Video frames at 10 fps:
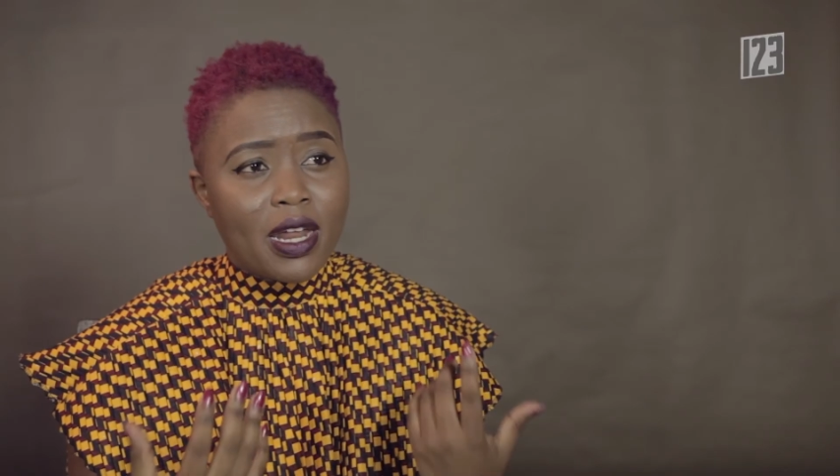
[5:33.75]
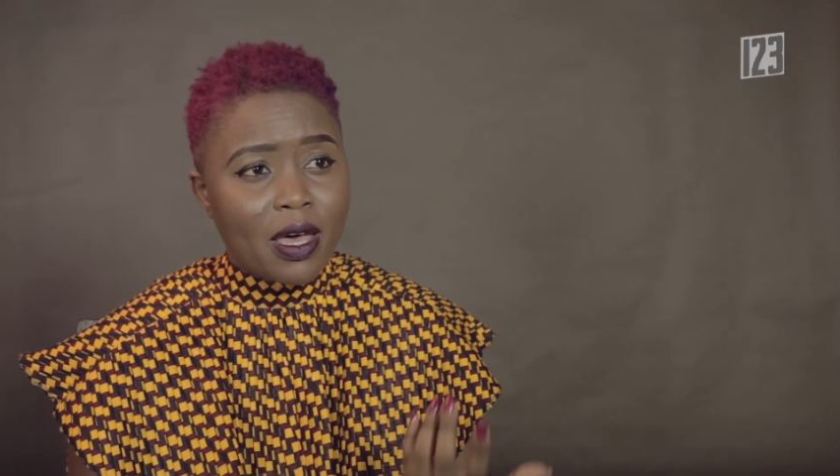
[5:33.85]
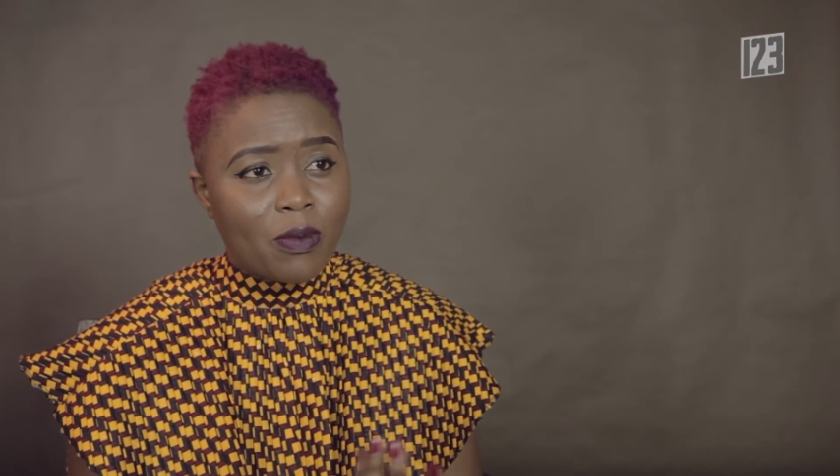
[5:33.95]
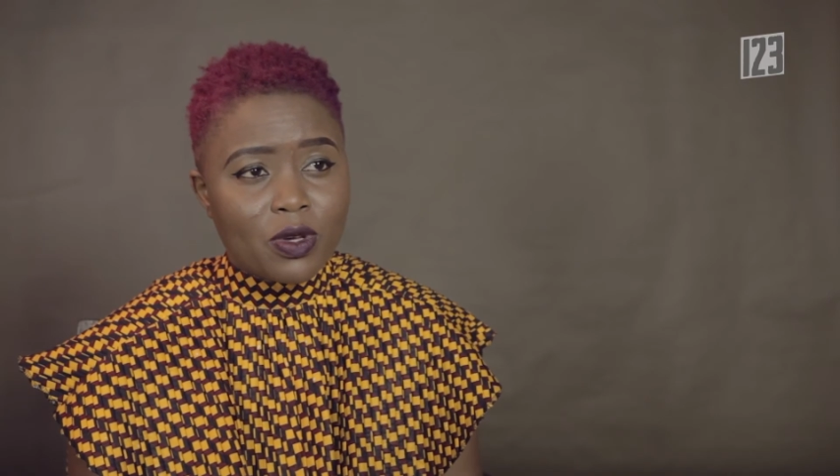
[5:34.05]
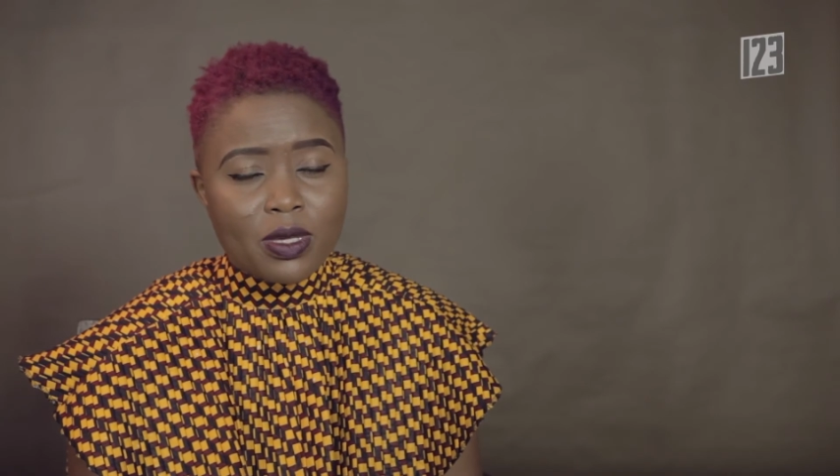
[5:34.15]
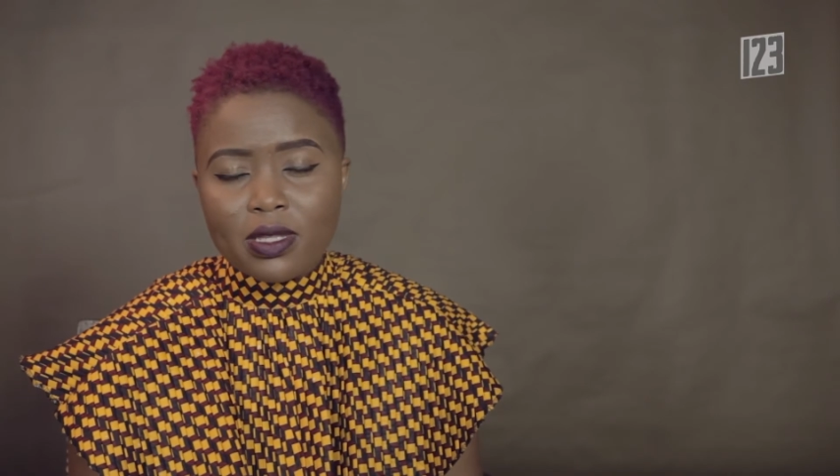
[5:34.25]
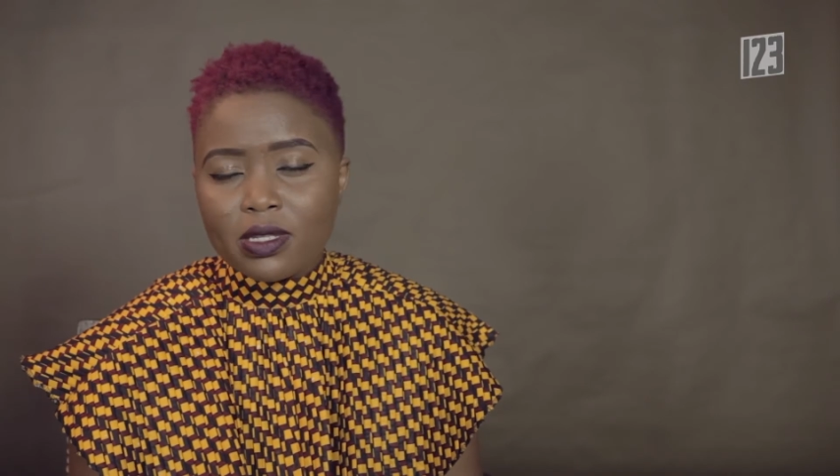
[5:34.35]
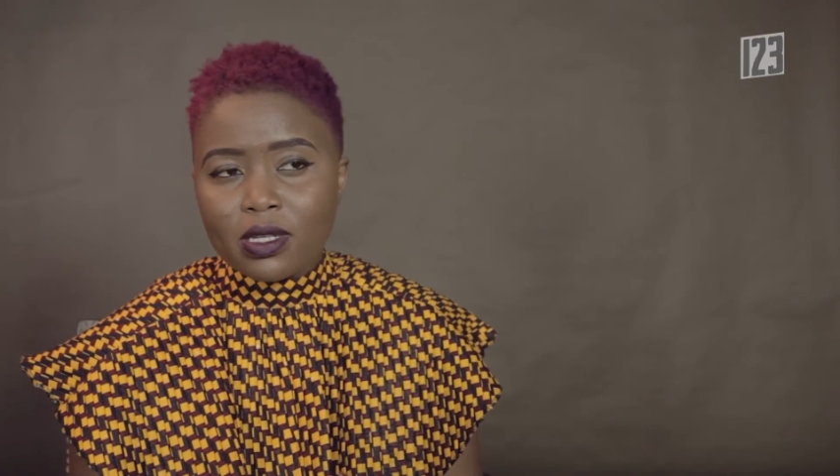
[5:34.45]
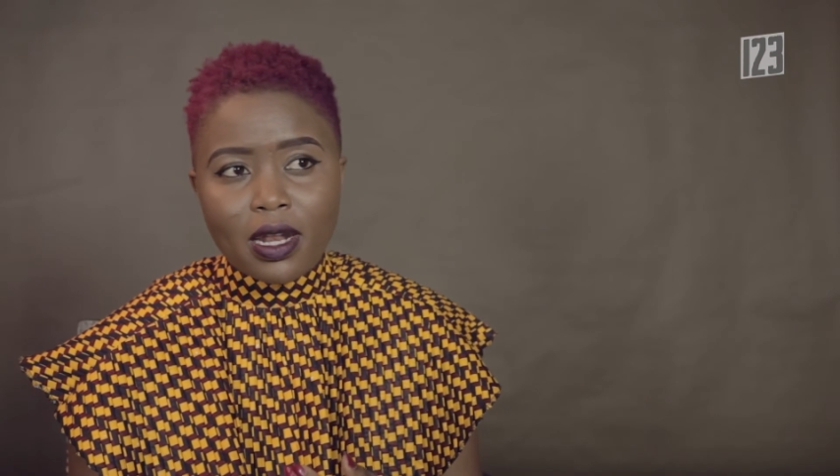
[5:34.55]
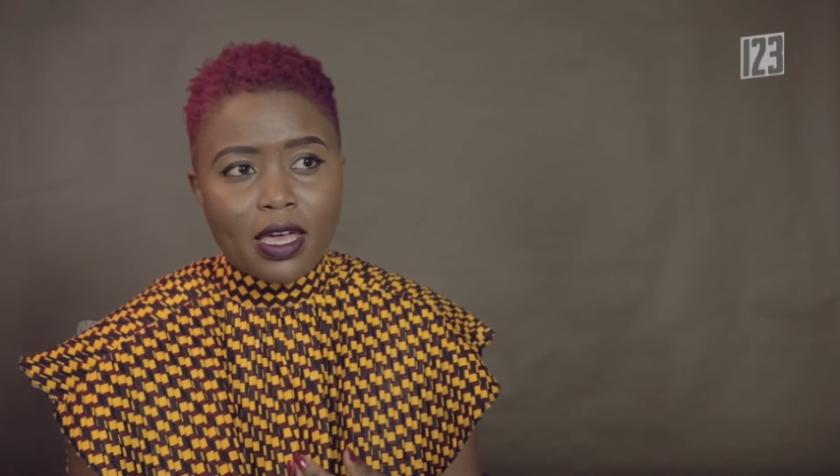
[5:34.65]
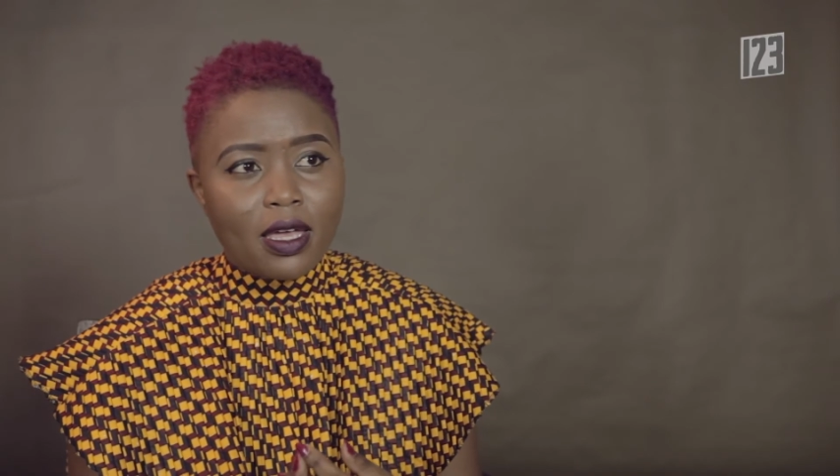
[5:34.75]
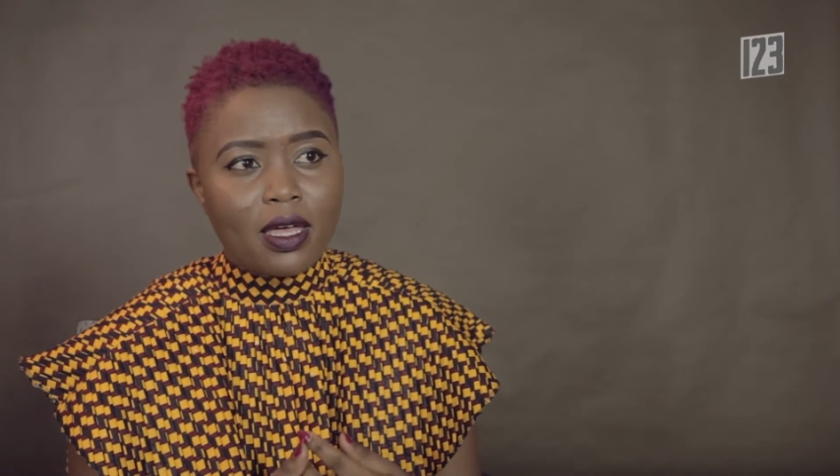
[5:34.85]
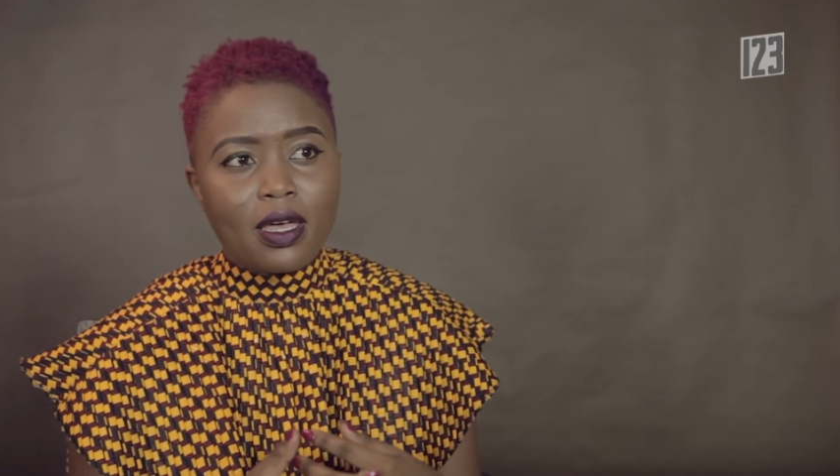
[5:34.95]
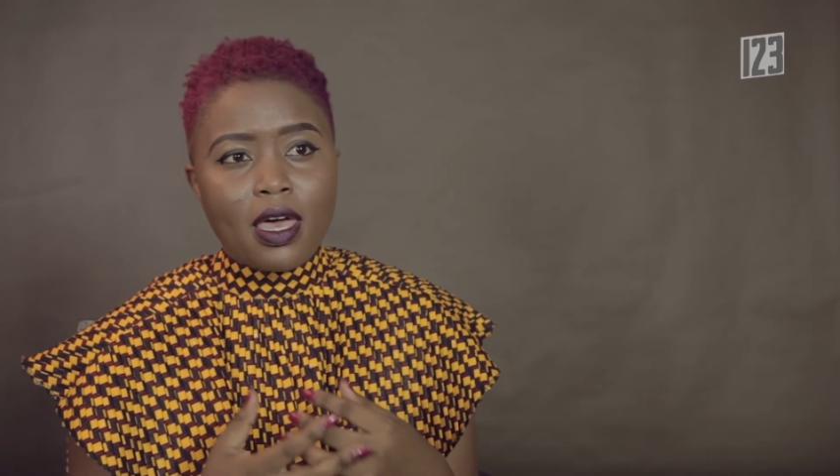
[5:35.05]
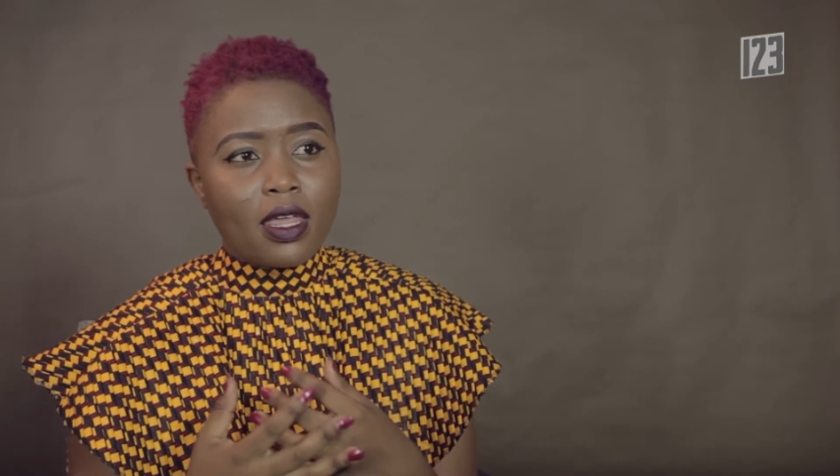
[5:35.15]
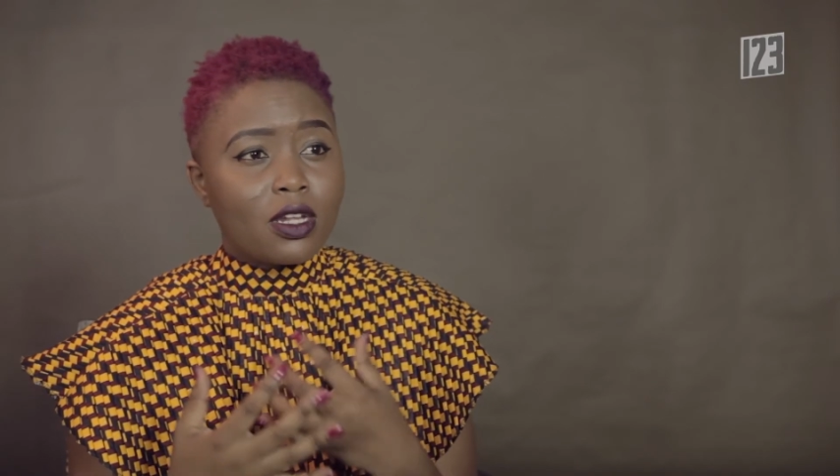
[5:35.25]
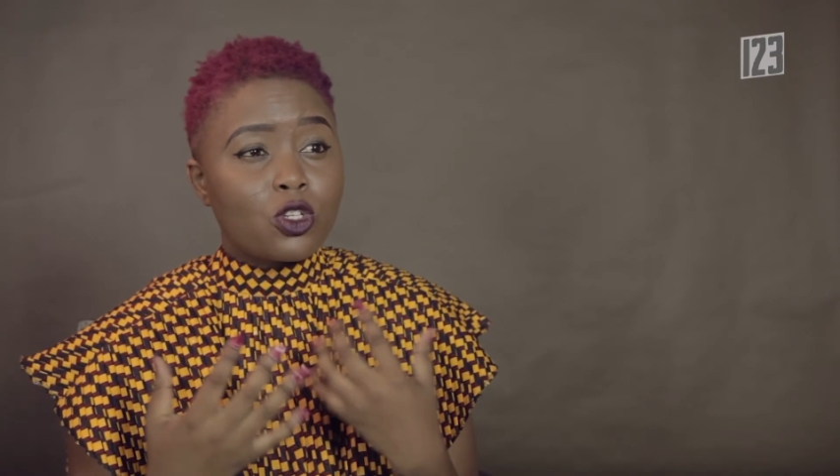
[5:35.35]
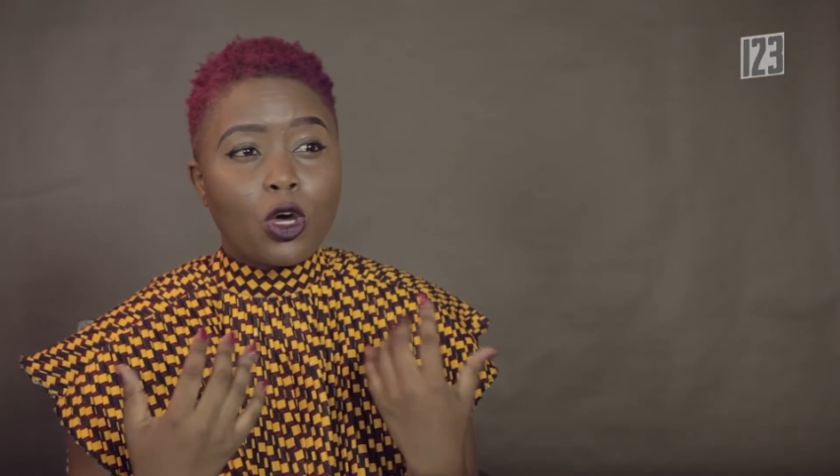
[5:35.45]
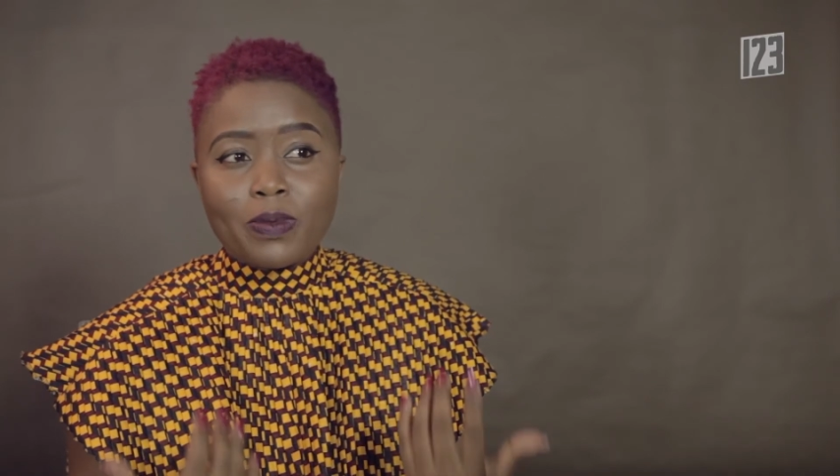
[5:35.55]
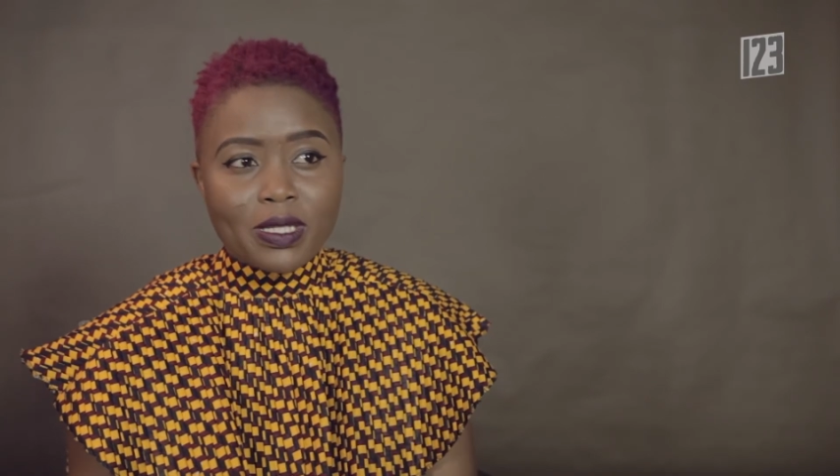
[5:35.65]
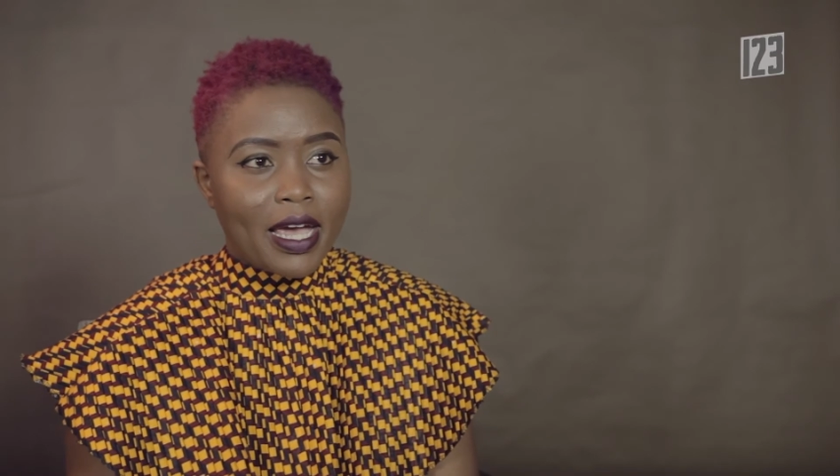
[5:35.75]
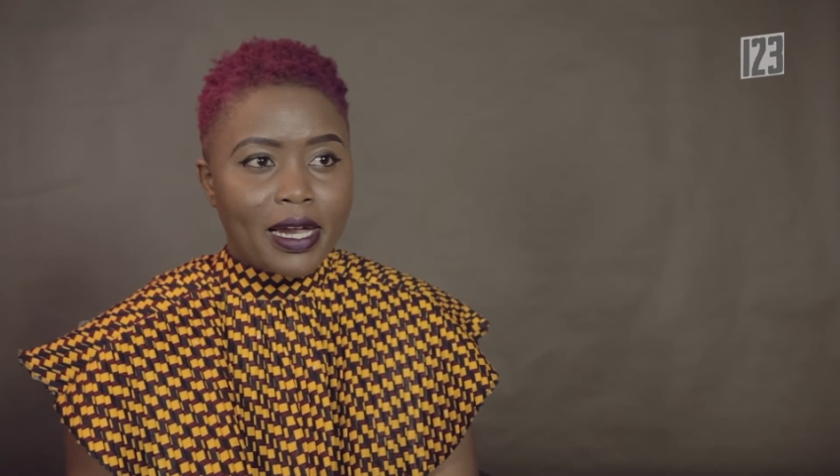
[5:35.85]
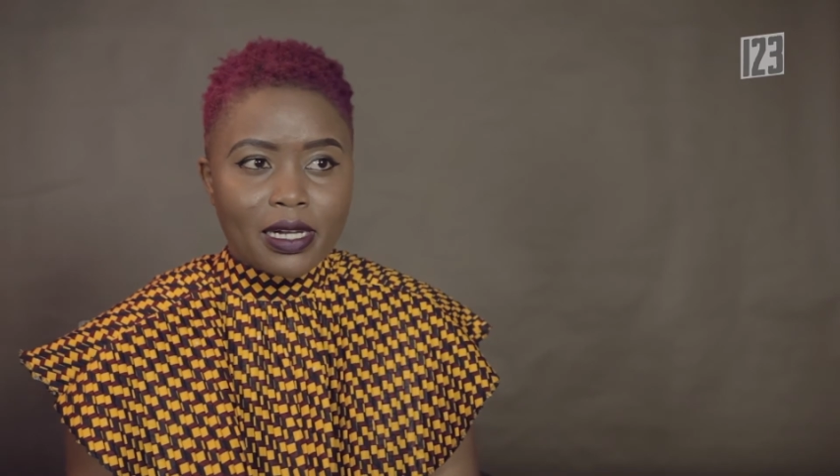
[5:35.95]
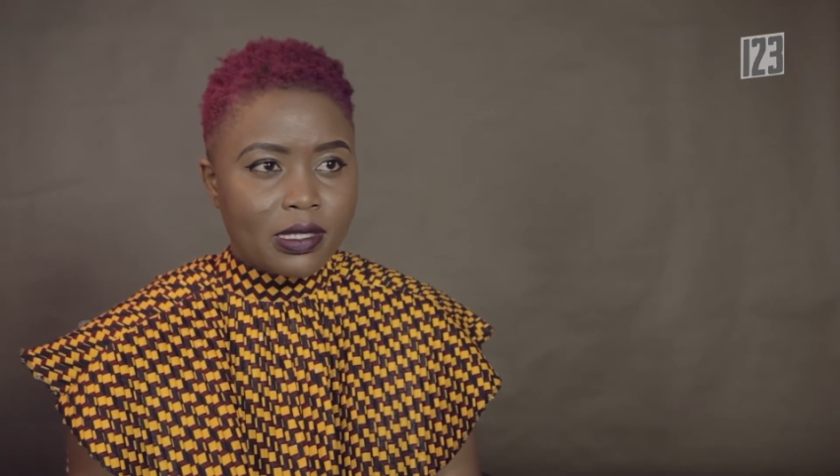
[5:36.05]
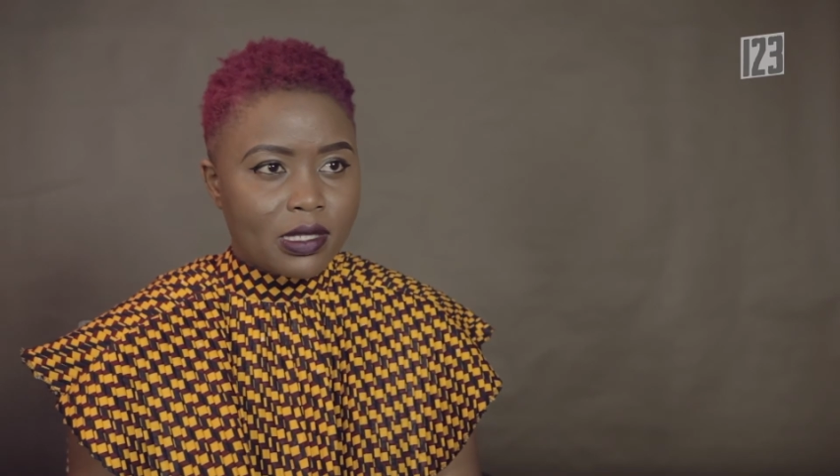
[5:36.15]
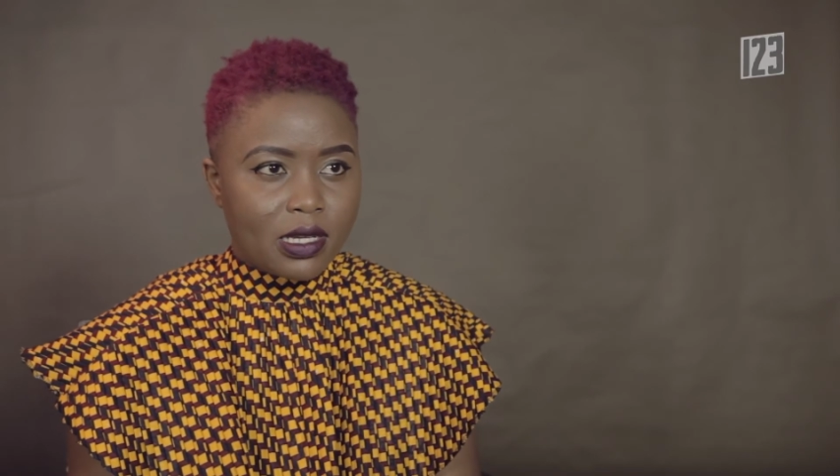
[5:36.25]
Emery, these are like the top stylists